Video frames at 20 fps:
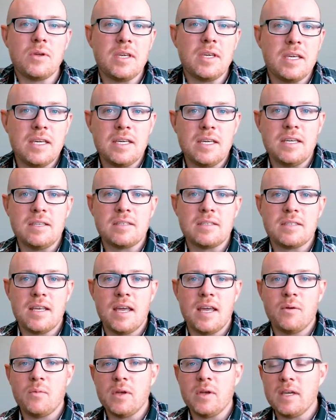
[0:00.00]
keys
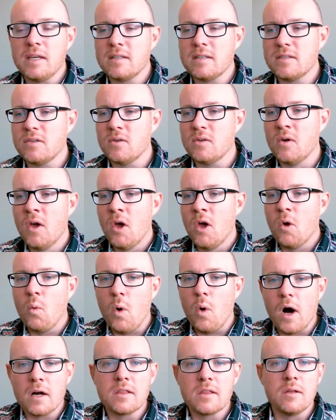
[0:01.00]
and we get to
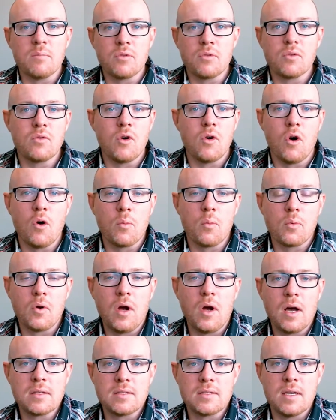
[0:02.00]
walk them through the whole
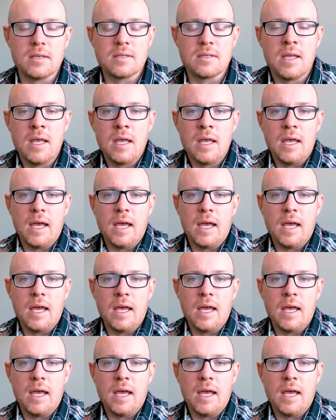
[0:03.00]
process.